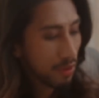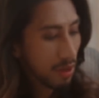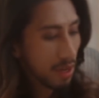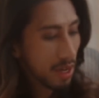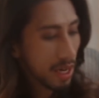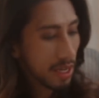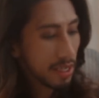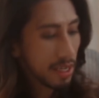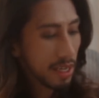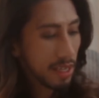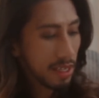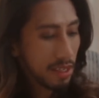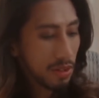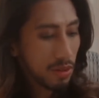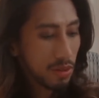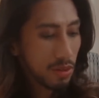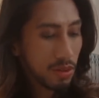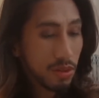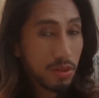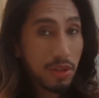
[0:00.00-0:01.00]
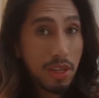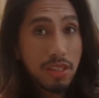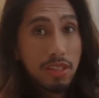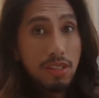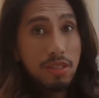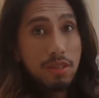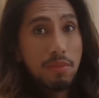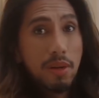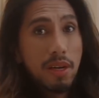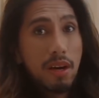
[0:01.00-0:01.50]
gut. I need to
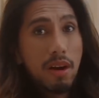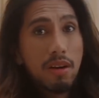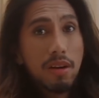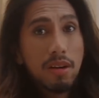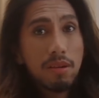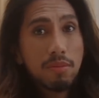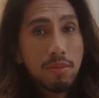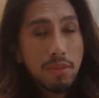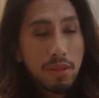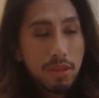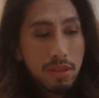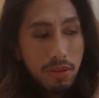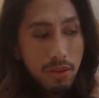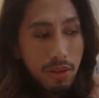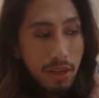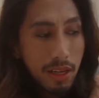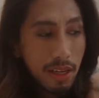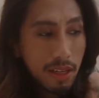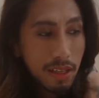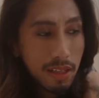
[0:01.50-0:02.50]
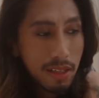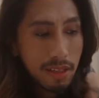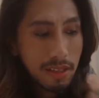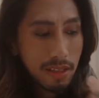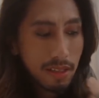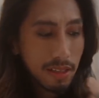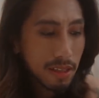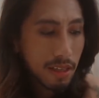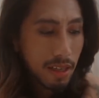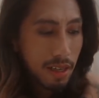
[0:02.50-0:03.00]
stretch my arms or
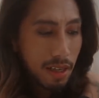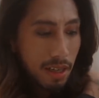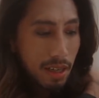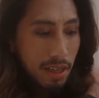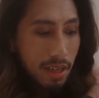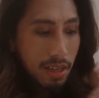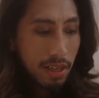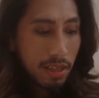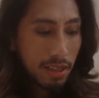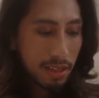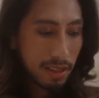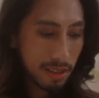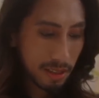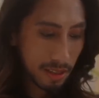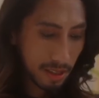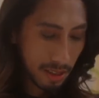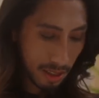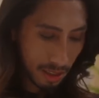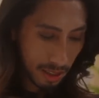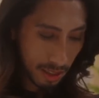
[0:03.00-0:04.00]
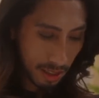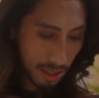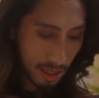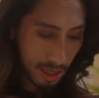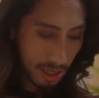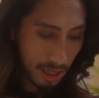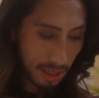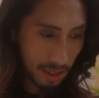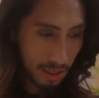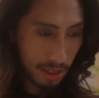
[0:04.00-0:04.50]
else it's gonna
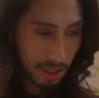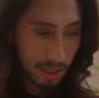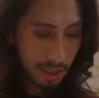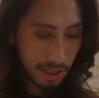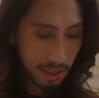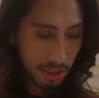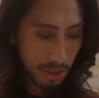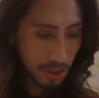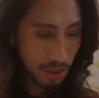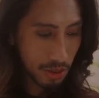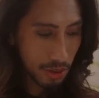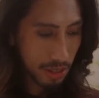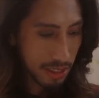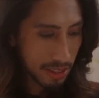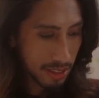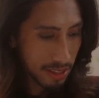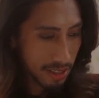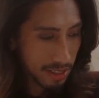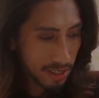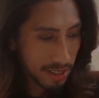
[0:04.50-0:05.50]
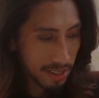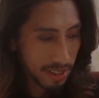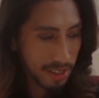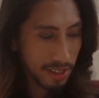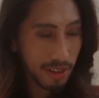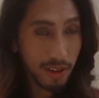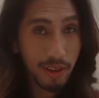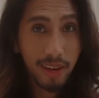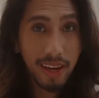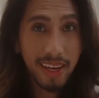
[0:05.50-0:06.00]
get stress.
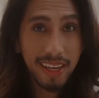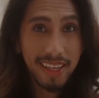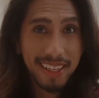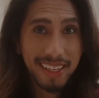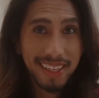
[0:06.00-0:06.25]
Okay?